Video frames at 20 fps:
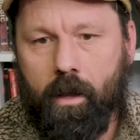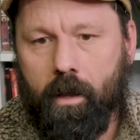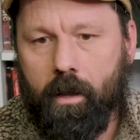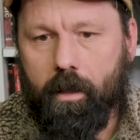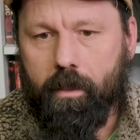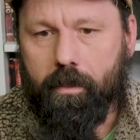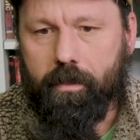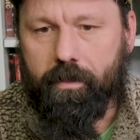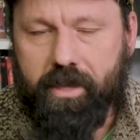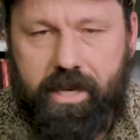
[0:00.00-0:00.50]

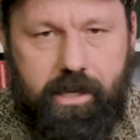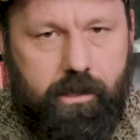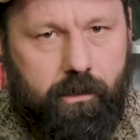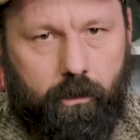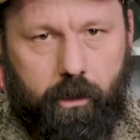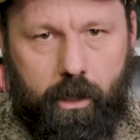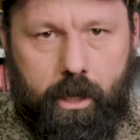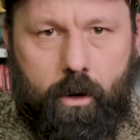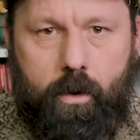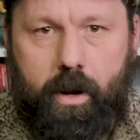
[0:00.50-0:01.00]
These
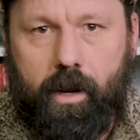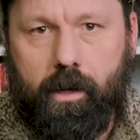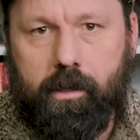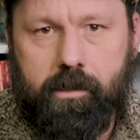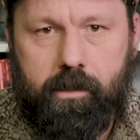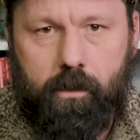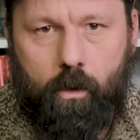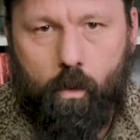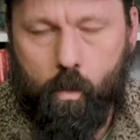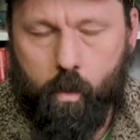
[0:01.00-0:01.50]

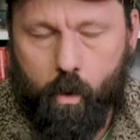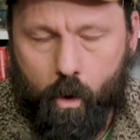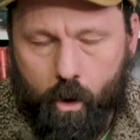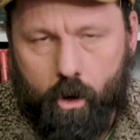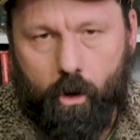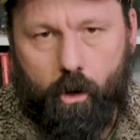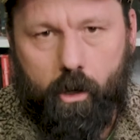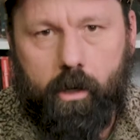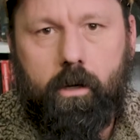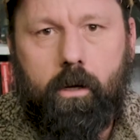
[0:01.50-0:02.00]
lyrics
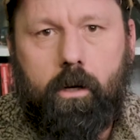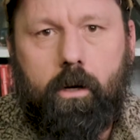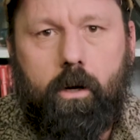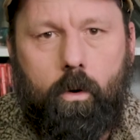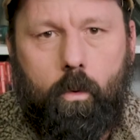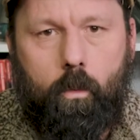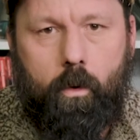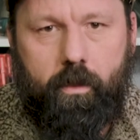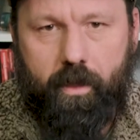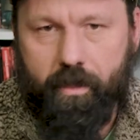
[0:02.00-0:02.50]
work
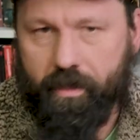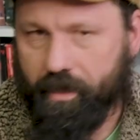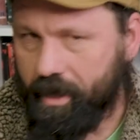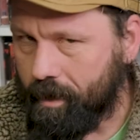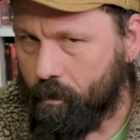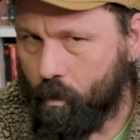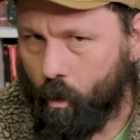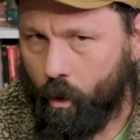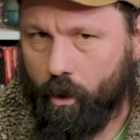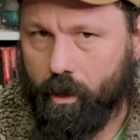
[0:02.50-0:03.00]
with the
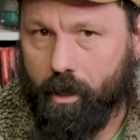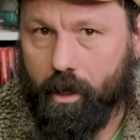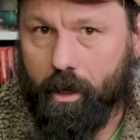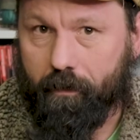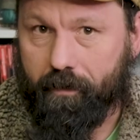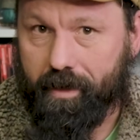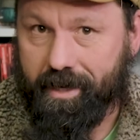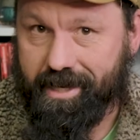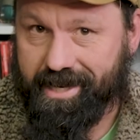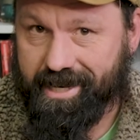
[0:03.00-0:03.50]
theme word
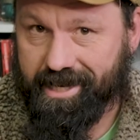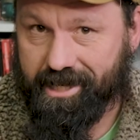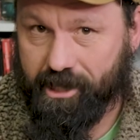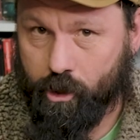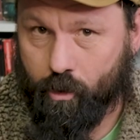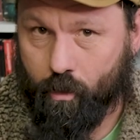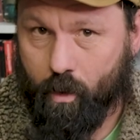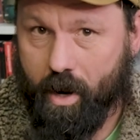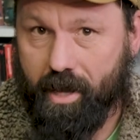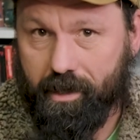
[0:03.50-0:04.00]
of
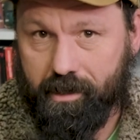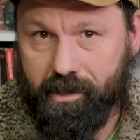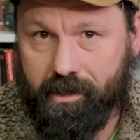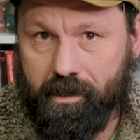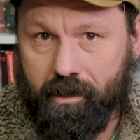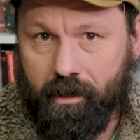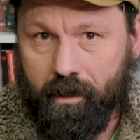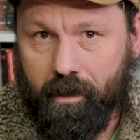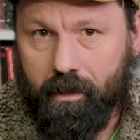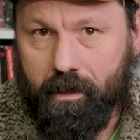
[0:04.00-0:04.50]
distress.